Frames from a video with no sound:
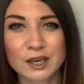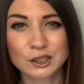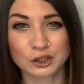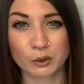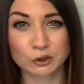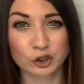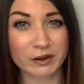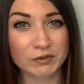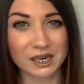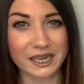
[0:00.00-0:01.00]
So
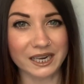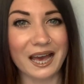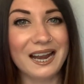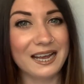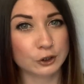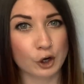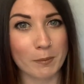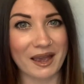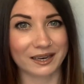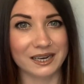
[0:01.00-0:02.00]
generally,
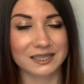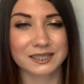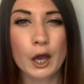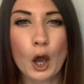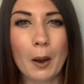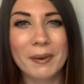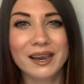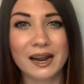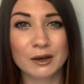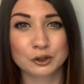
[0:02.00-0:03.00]
electromagnets are made
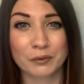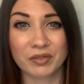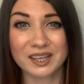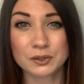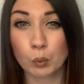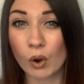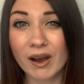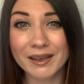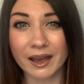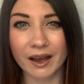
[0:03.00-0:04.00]
out of this
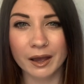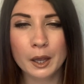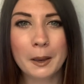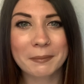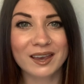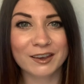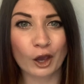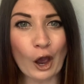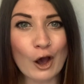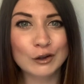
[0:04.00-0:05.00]
wire being
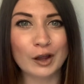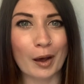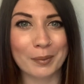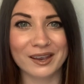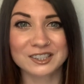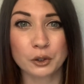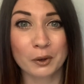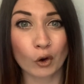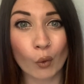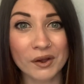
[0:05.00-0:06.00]
curled up into a
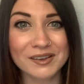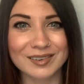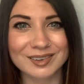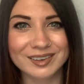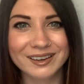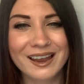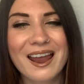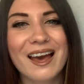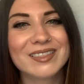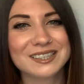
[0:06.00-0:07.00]
coil.
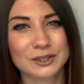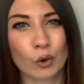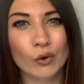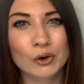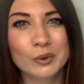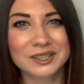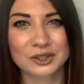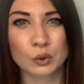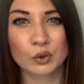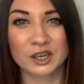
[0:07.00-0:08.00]
And this coil is
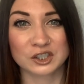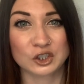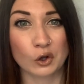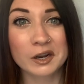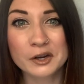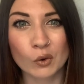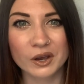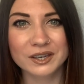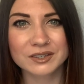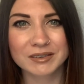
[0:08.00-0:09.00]
called a
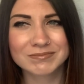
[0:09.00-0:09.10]
solenoid.